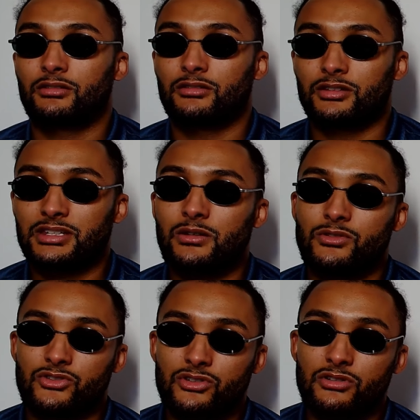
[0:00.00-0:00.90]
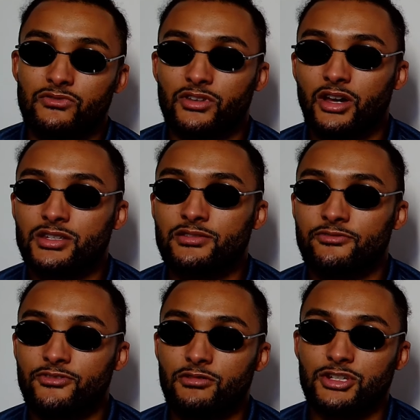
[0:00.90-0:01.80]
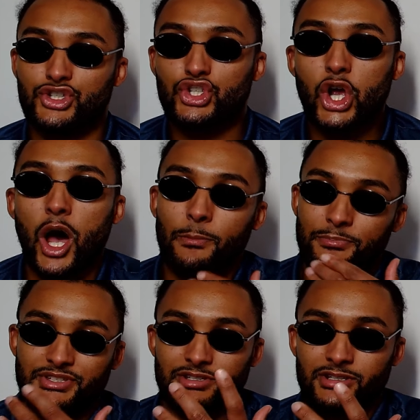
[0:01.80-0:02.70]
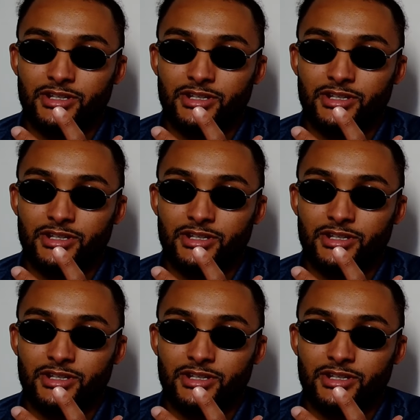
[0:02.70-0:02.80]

To tell the truth, Tyson Fury's chops